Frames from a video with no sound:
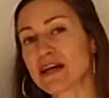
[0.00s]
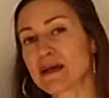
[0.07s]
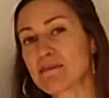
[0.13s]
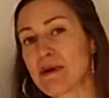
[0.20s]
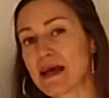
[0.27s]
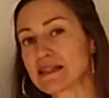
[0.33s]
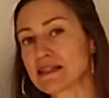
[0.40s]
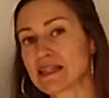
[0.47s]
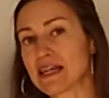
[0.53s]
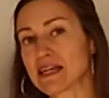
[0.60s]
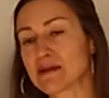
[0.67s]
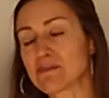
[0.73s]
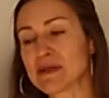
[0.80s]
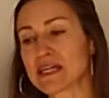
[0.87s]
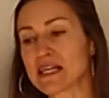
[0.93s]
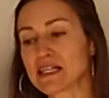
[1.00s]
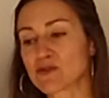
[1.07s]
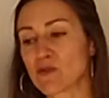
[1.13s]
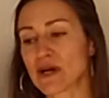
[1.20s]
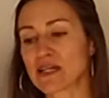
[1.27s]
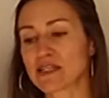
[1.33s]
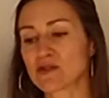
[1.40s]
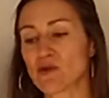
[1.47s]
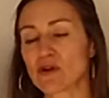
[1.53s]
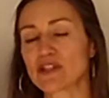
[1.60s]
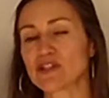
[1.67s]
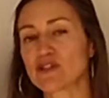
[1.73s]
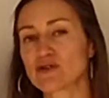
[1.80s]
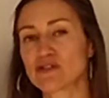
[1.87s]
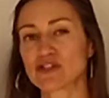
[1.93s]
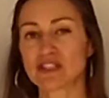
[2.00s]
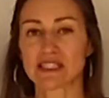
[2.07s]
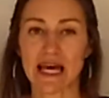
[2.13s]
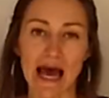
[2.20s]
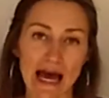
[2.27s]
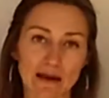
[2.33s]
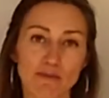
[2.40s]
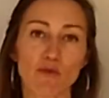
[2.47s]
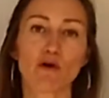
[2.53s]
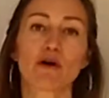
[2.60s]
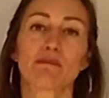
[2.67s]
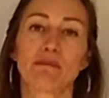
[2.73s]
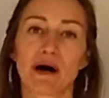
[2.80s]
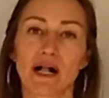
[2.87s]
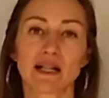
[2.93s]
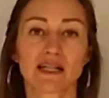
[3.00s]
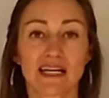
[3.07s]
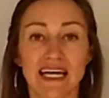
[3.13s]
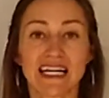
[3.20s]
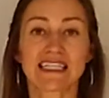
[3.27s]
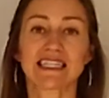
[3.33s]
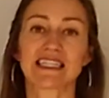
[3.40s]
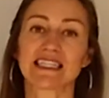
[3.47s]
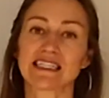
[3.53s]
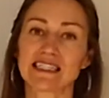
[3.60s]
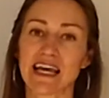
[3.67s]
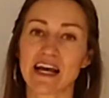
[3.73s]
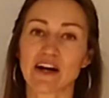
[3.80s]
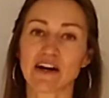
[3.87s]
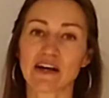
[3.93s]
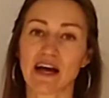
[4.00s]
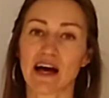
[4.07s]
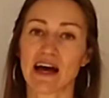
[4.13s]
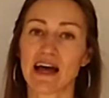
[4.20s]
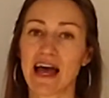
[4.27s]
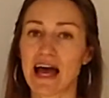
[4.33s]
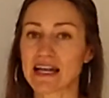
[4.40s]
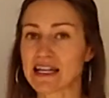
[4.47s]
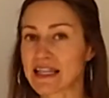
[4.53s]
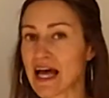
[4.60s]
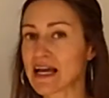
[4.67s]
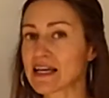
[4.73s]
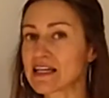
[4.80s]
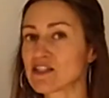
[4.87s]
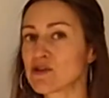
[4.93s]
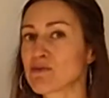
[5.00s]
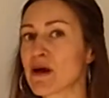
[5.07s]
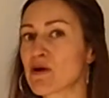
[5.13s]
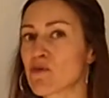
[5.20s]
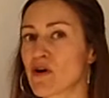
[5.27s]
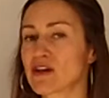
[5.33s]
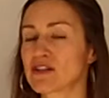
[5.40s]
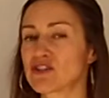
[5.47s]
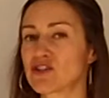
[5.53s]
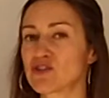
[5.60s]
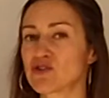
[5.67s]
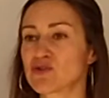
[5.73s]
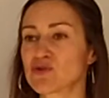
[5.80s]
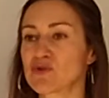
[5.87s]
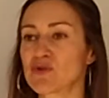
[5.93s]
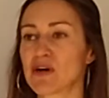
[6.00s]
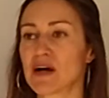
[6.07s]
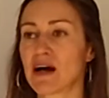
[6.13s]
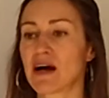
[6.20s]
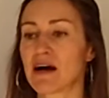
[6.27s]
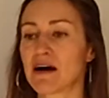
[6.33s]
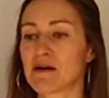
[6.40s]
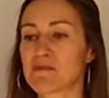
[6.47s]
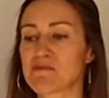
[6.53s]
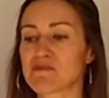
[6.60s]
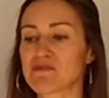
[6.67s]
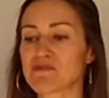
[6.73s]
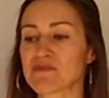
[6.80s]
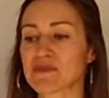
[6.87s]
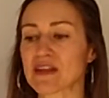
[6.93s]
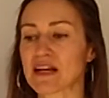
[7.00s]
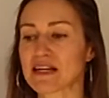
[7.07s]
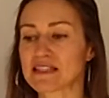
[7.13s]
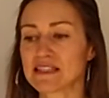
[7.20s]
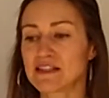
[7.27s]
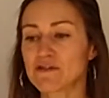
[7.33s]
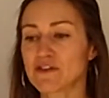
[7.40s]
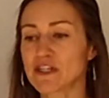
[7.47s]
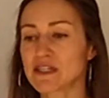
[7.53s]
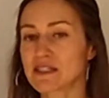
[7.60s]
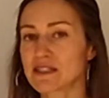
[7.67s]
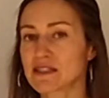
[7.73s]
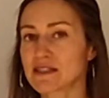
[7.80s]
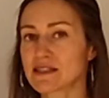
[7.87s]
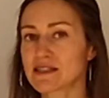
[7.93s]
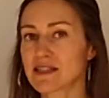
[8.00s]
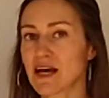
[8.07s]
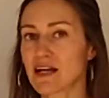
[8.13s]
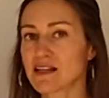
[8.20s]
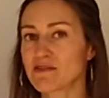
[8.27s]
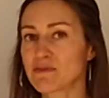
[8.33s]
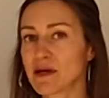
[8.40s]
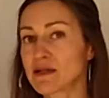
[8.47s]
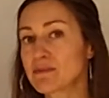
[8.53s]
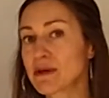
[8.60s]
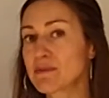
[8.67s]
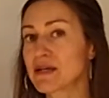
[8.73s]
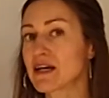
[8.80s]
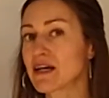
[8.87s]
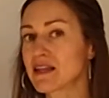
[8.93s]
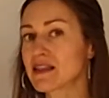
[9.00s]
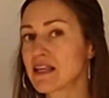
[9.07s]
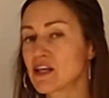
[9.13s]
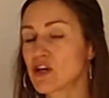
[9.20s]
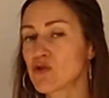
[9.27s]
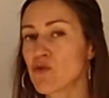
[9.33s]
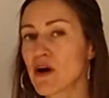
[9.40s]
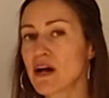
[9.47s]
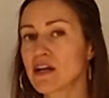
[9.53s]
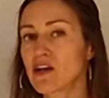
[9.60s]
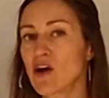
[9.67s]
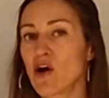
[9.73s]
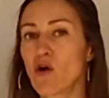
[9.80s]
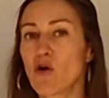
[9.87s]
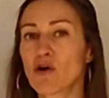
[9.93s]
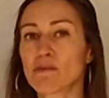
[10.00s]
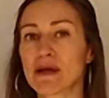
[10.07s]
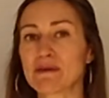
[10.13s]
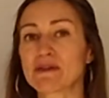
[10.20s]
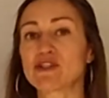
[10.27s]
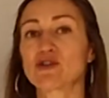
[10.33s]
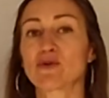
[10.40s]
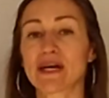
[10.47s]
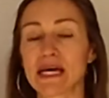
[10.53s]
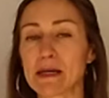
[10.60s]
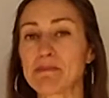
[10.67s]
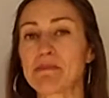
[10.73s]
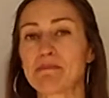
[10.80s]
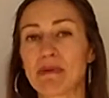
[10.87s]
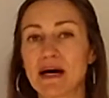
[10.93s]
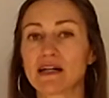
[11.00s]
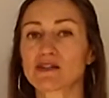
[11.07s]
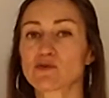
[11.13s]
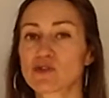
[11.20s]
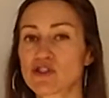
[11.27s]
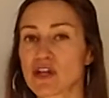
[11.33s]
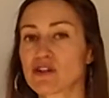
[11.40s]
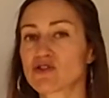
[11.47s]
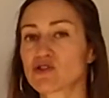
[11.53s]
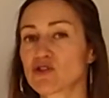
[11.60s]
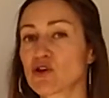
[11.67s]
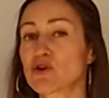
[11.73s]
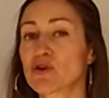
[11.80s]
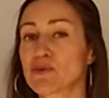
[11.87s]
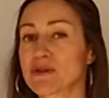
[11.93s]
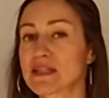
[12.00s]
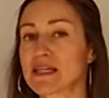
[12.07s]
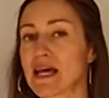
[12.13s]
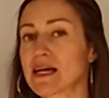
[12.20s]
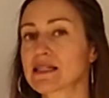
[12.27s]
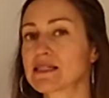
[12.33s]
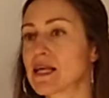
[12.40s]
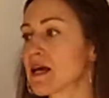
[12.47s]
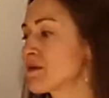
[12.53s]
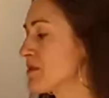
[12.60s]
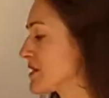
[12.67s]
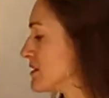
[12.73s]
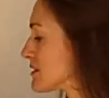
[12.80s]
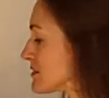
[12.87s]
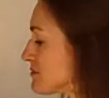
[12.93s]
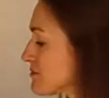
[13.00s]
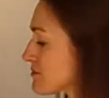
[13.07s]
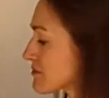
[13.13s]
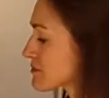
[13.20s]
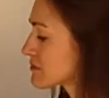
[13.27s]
recommend it, because what it's going to do is just add more bulk to this area. And in that case, you might want to do a different style of belt, maybe a thinner one, or maybe do a hip belt, which I'll show you in the next segment.